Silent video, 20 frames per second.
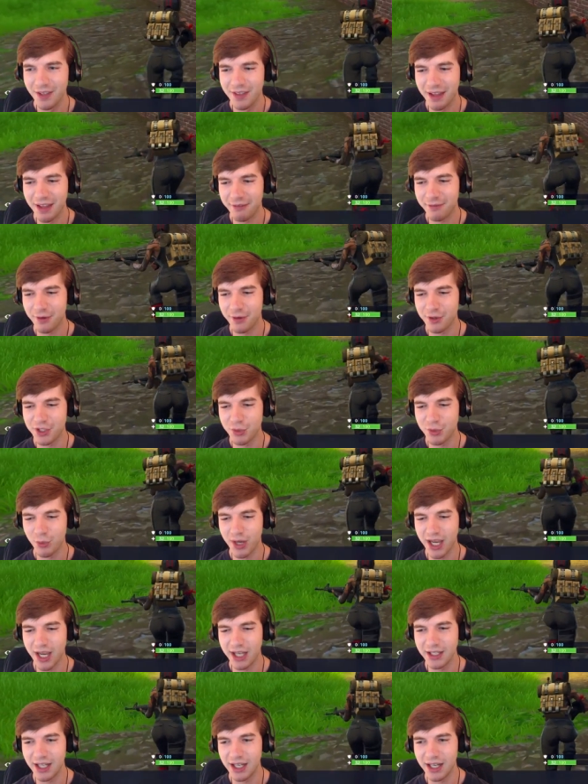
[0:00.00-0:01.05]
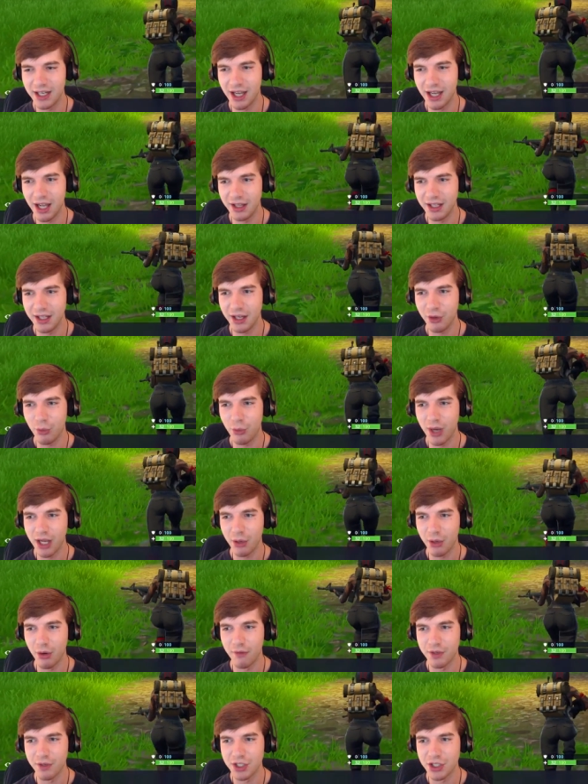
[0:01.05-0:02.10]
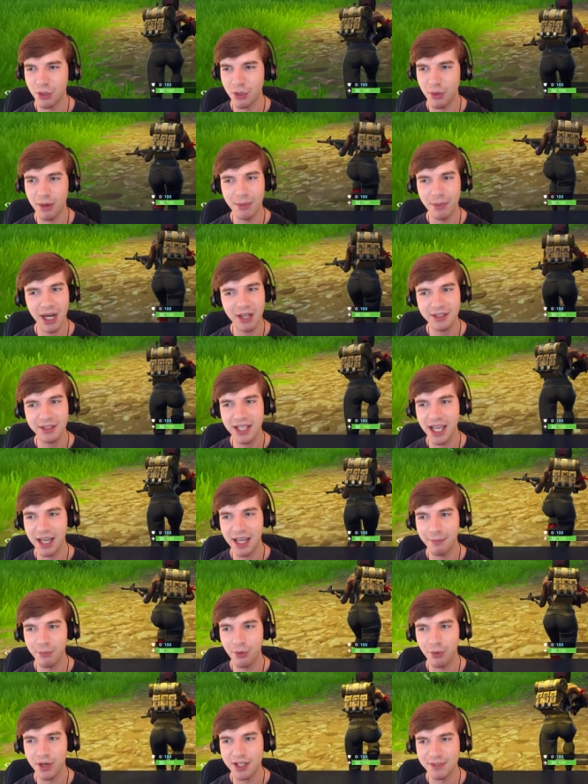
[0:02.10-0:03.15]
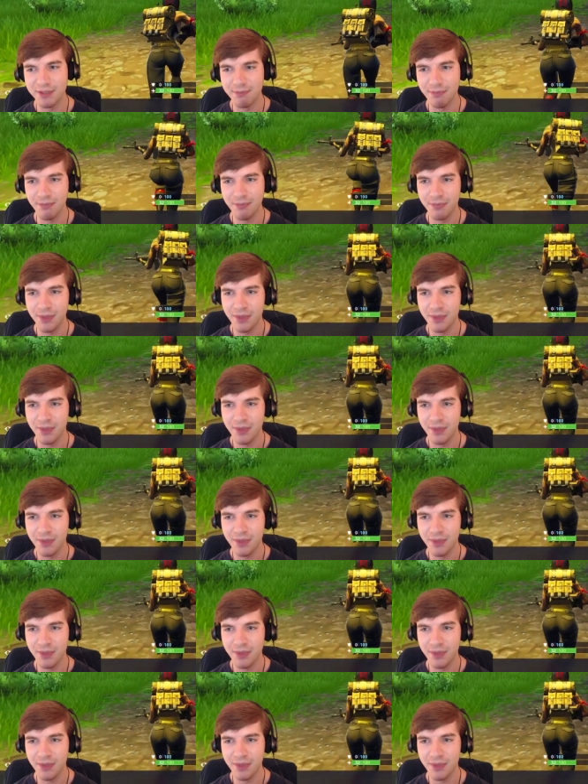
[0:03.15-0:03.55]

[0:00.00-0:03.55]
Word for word: that first win didn't quite go over so well, but I'll take it, boys.